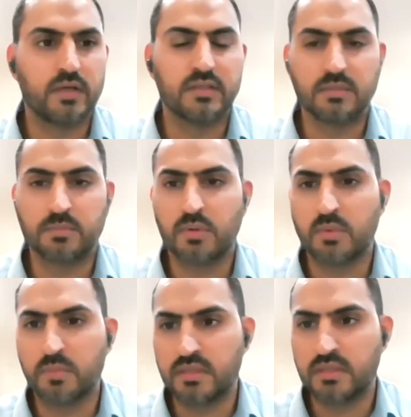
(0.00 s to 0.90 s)
right. And
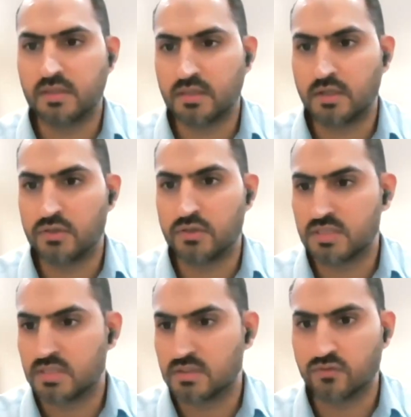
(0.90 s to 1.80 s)
probably the, the
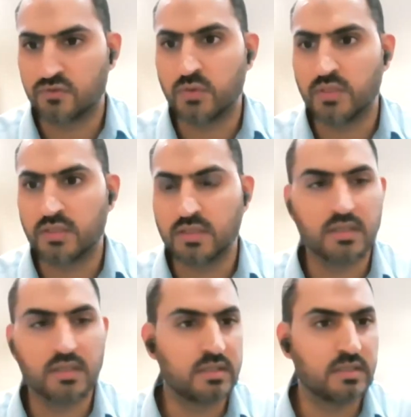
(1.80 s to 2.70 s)
logistics of doing
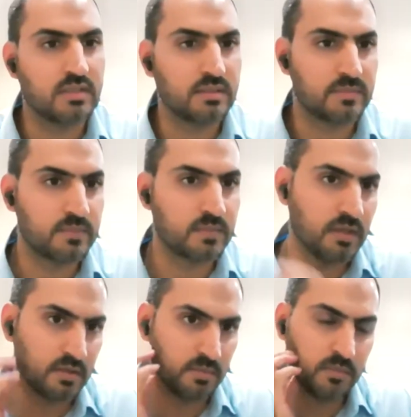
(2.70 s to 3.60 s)
the, the
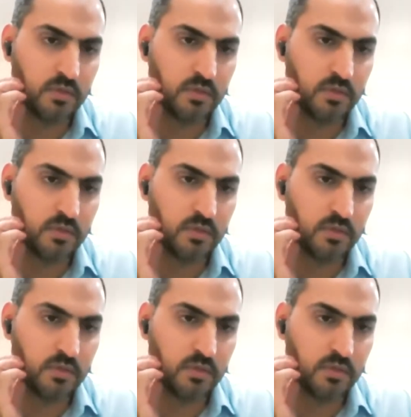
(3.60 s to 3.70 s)
Uh,